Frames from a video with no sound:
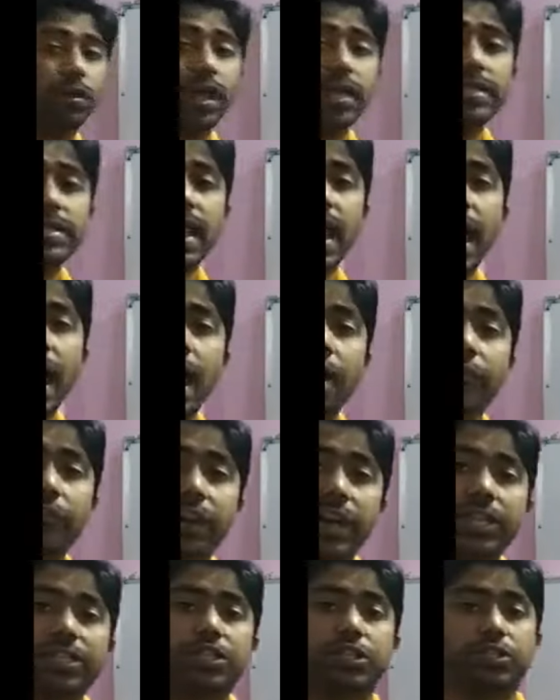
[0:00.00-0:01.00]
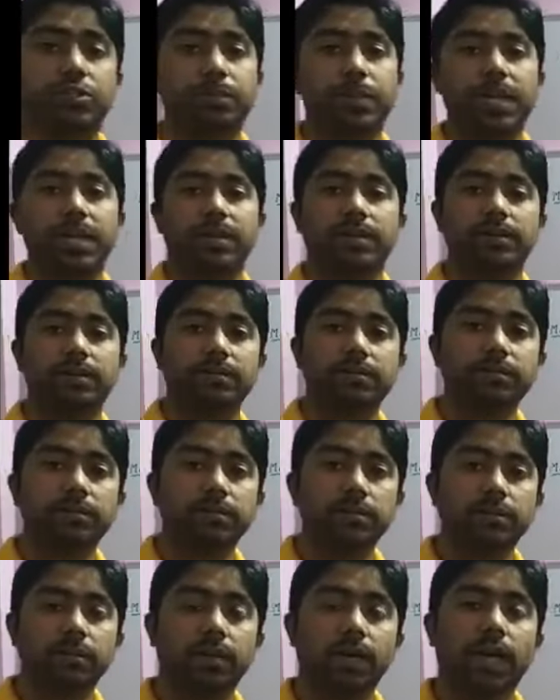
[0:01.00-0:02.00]
as average speed.
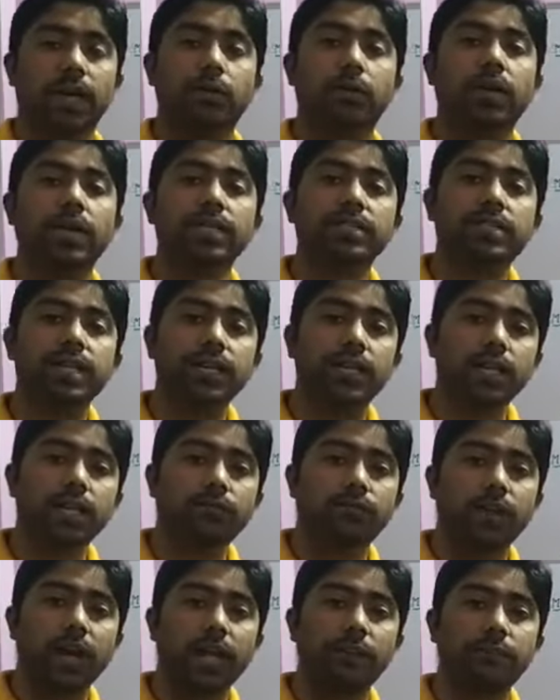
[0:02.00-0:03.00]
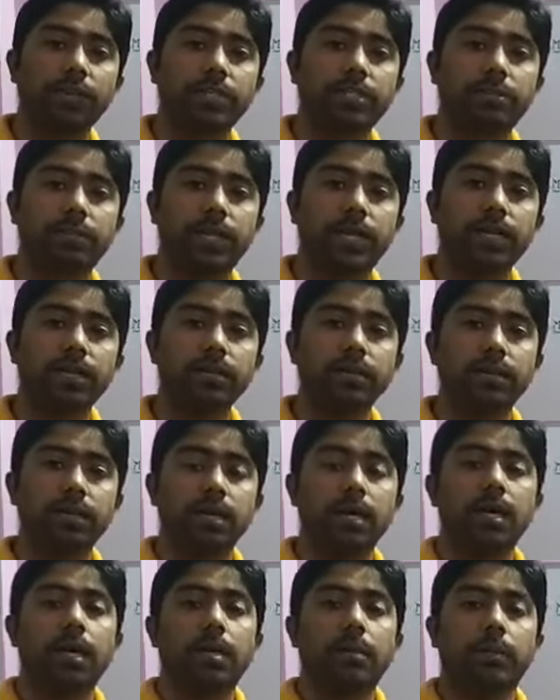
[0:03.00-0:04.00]
And what is the need for average speed?
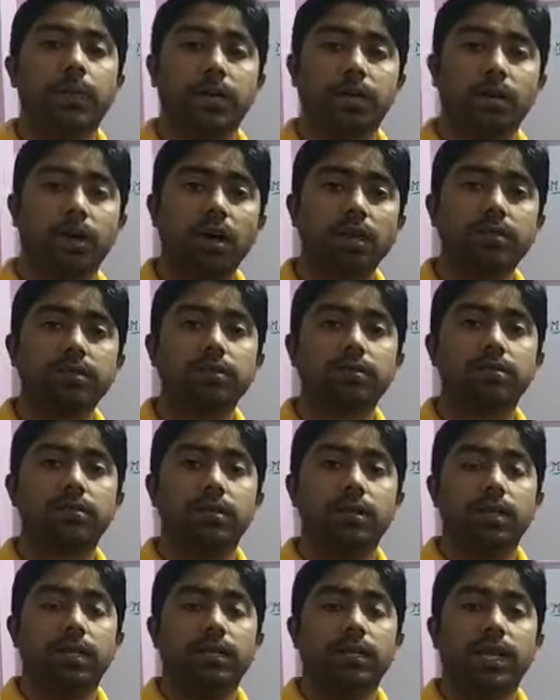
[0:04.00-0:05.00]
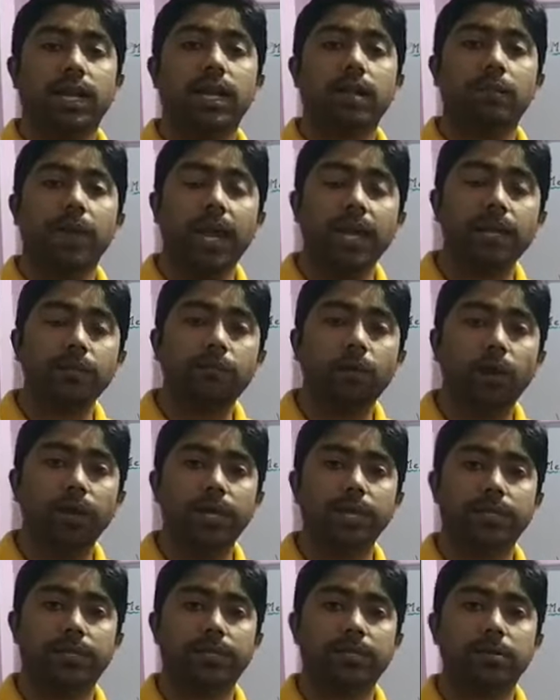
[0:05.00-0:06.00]
Because there are many
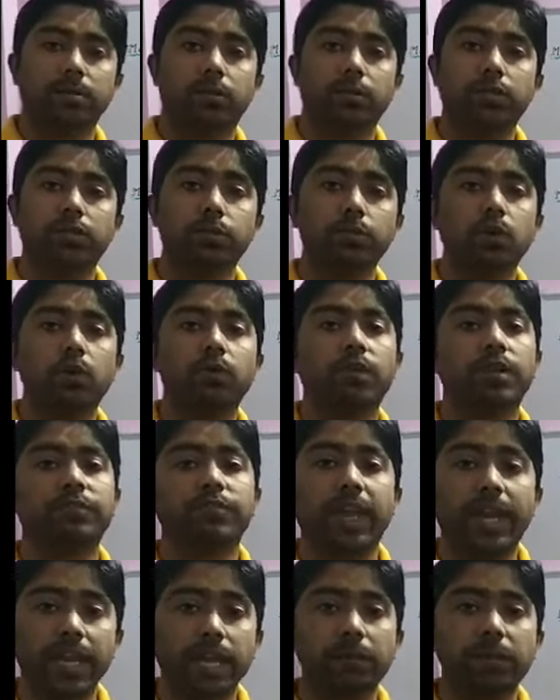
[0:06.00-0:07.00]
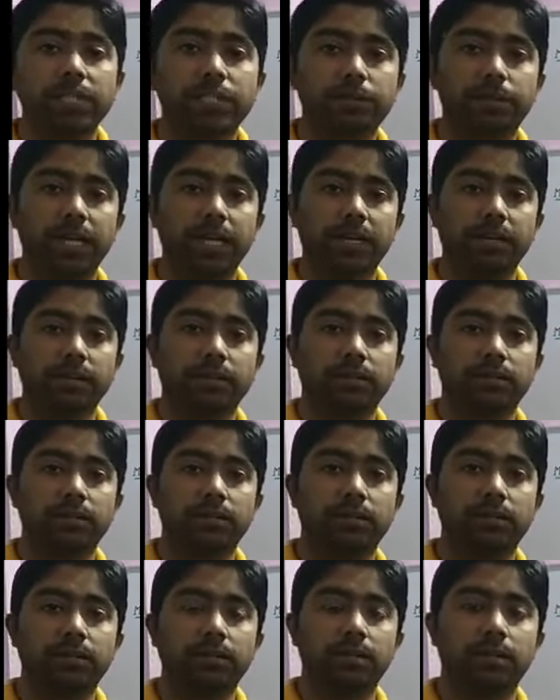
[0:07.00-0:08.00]
bodies which move with variable
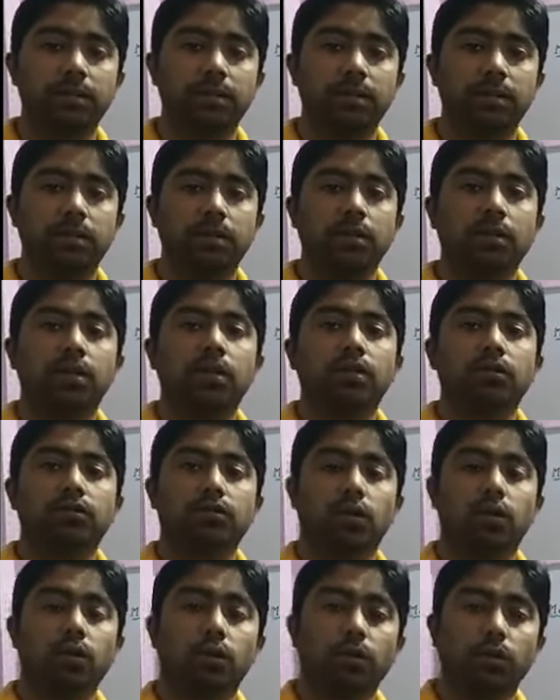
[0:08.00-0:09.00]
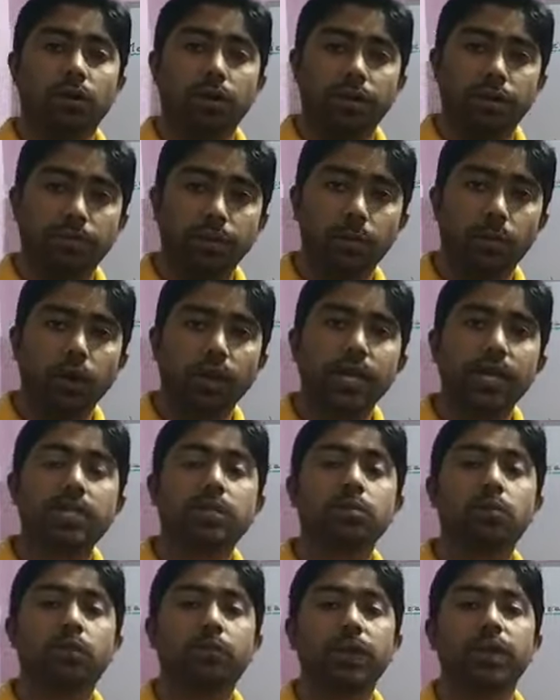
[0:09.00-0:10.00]
speed. So if a body is
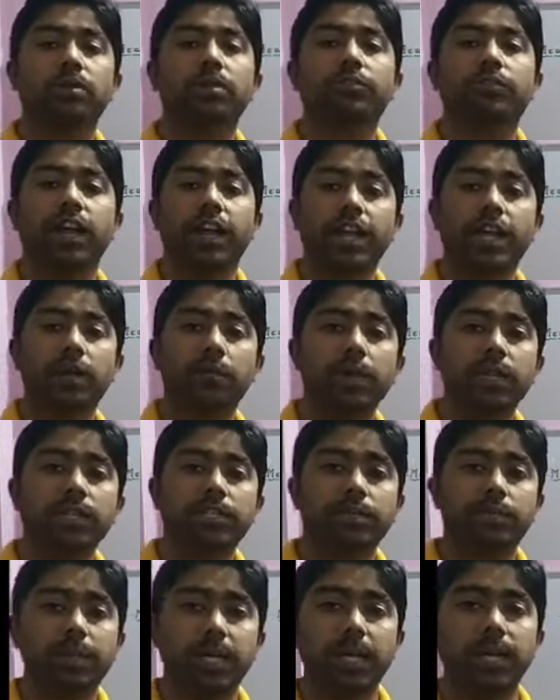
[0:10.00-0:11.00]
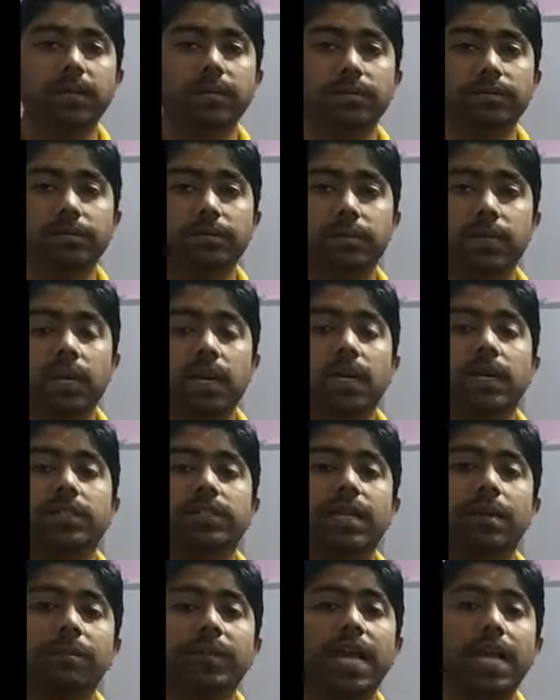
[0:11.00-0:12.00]
moving with variable speed,
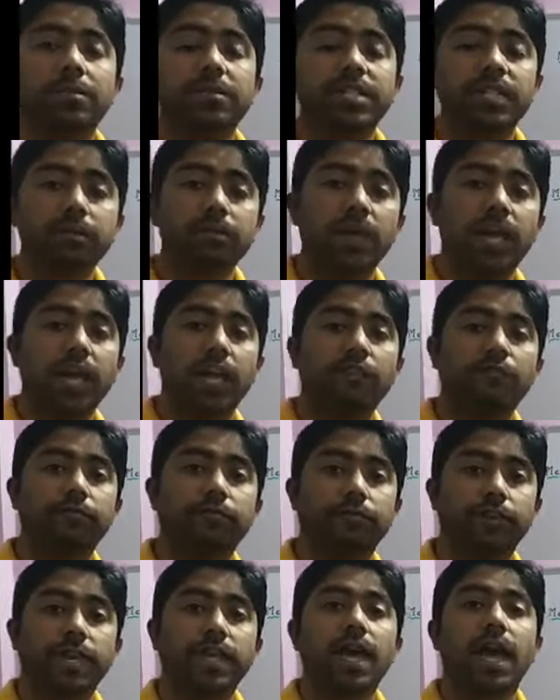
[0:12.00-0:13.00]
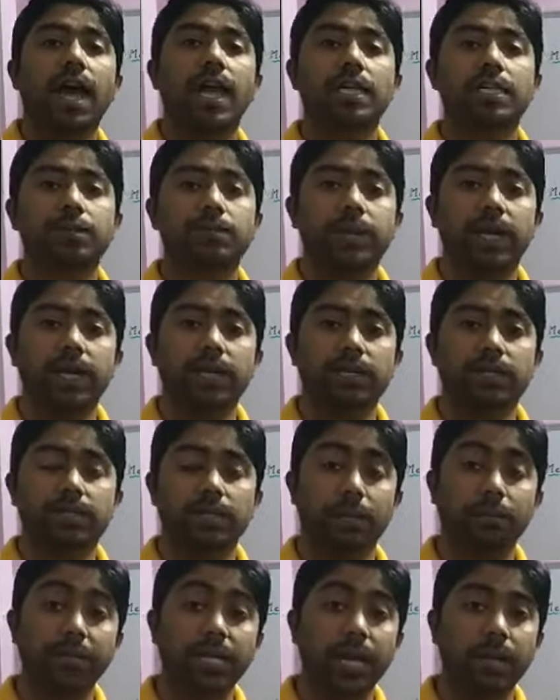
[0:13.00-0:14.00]
sometimes it may have very high speed,
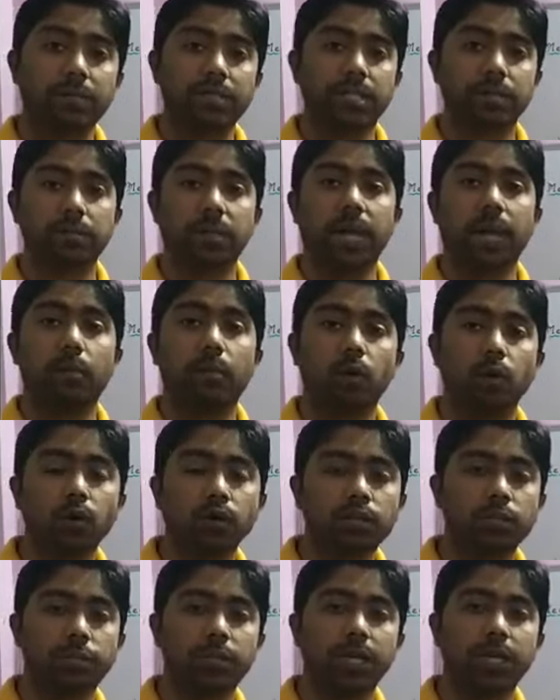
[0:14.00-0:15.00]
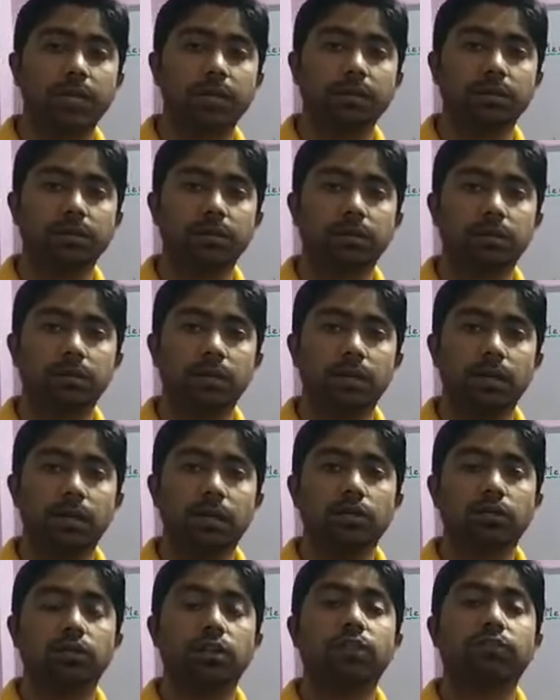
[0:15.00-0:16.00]
sometimes it may have low speed.
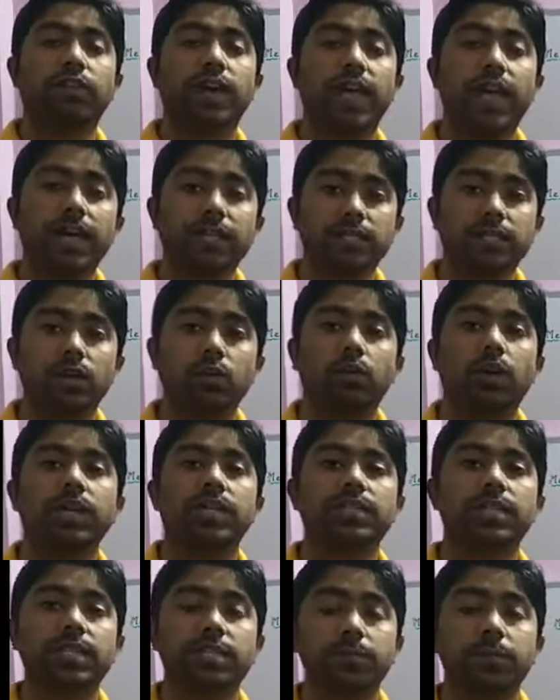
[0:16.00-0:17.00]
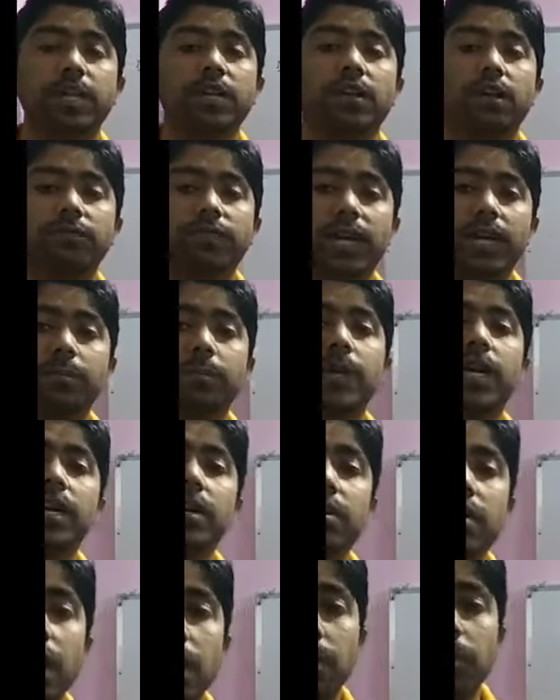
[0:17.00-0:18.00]
So if I ask you what is the speed of that
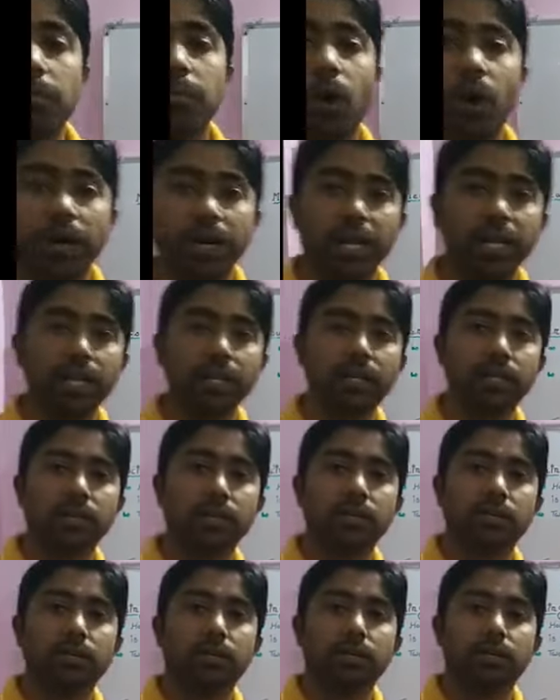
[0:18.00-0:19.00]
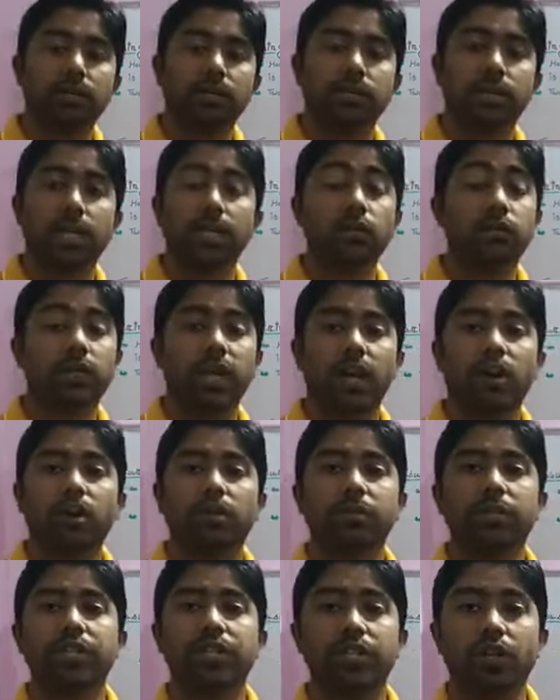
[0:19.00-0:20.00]
particular body, then you
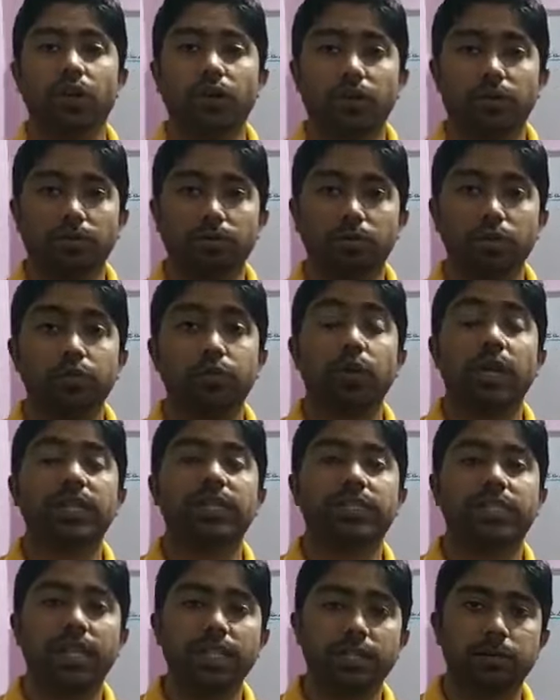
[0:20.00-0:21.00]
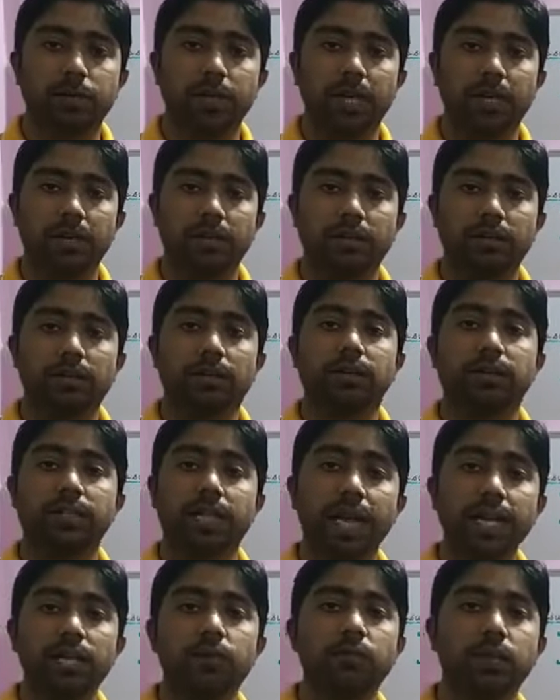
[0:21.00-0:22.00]
cannot be sure which one is the speed.
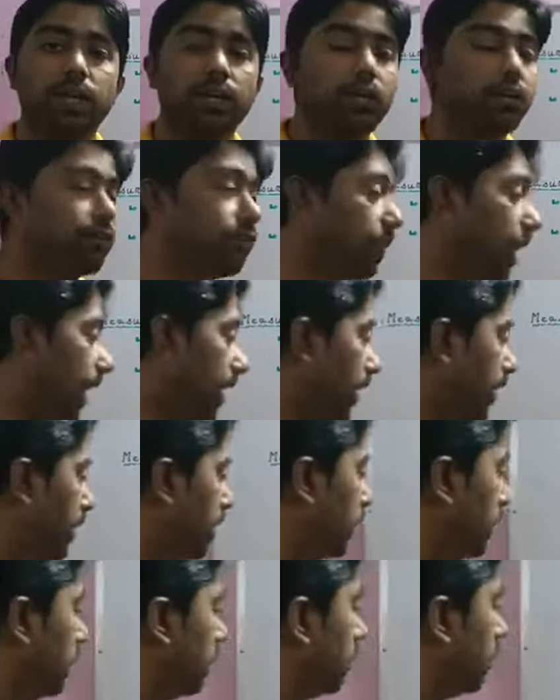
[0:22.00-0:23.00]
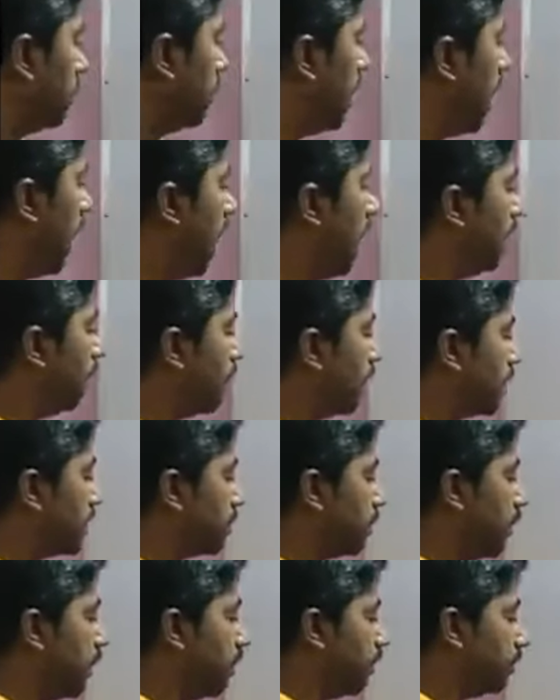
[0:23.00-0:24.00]
Then you need to find average
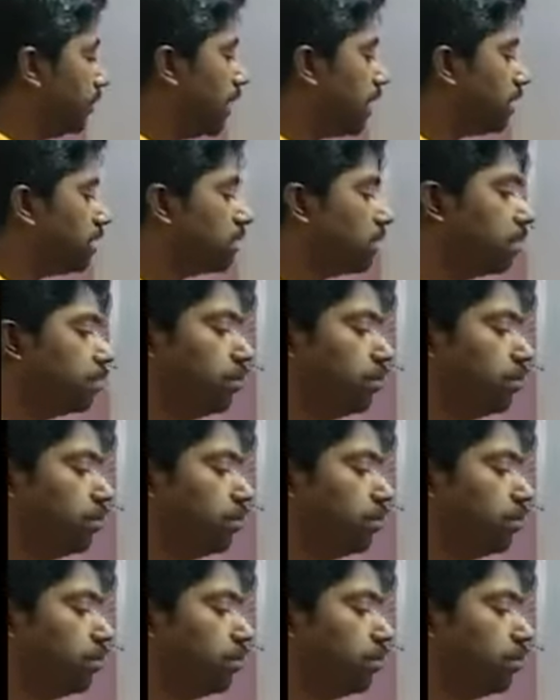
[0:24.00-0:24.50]
speed of the